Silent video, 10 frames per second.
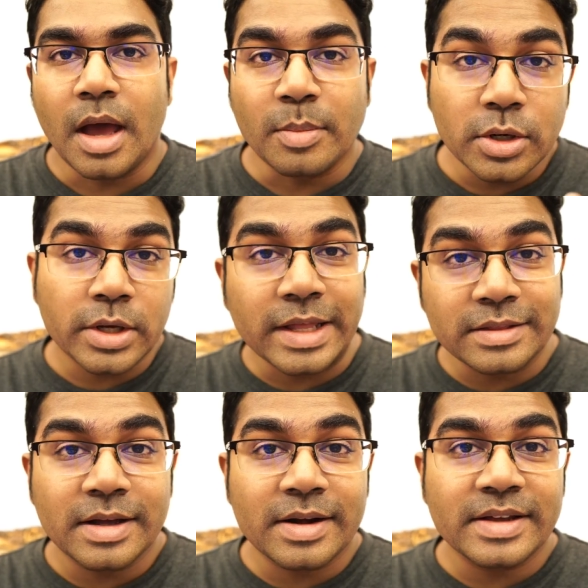I'm going to
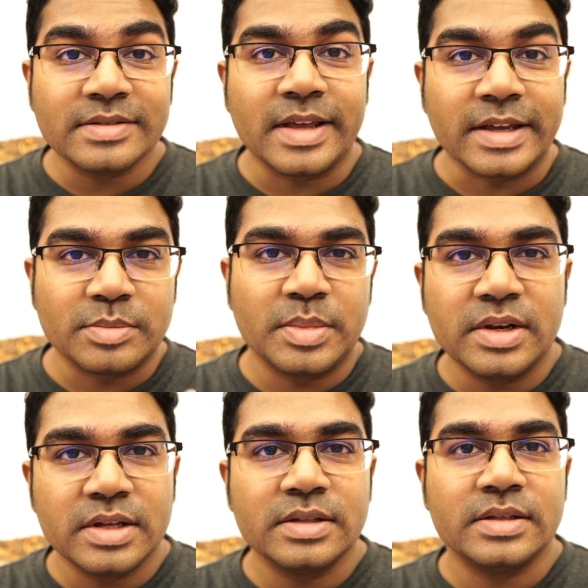categorize their
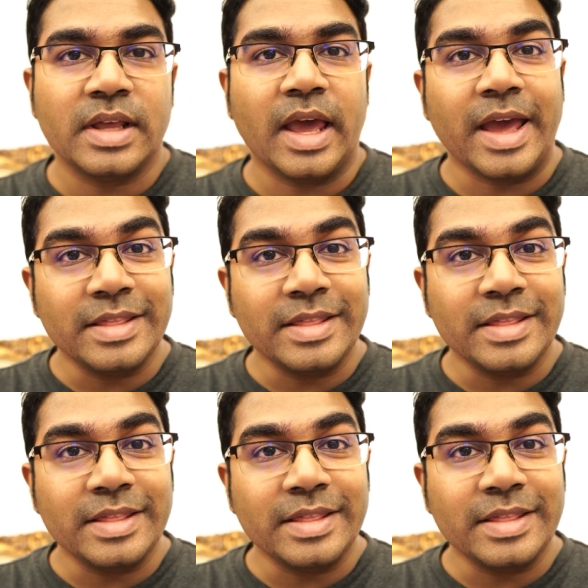experience